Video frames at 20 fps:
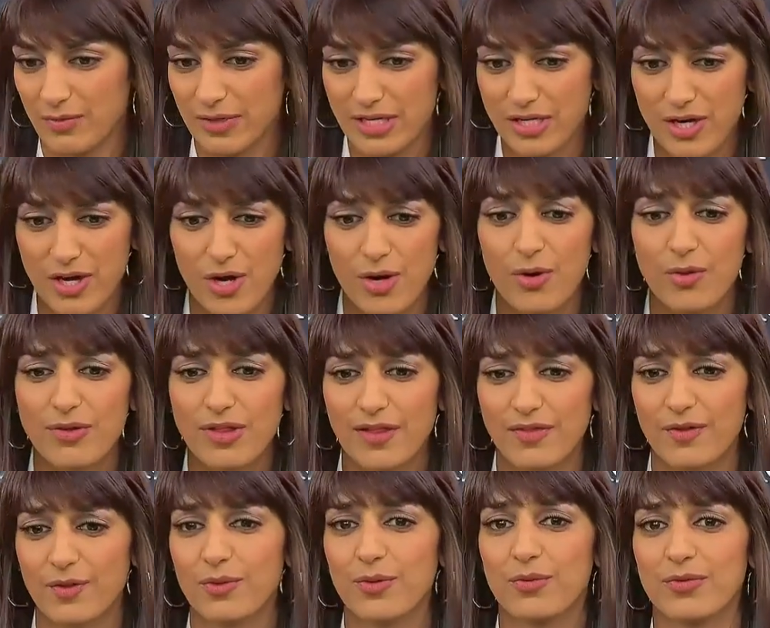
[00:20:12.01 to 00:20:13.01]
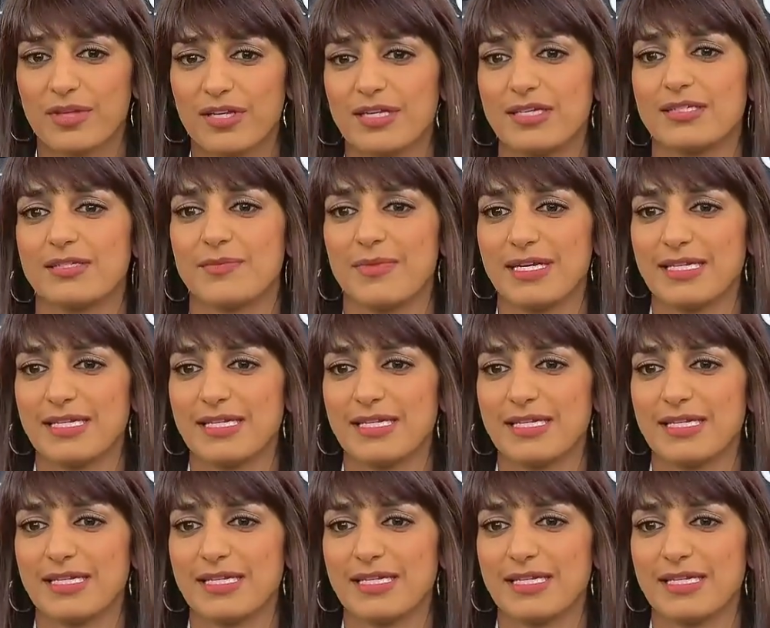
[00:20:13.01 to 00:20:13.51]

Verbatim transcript: We know that the Houthis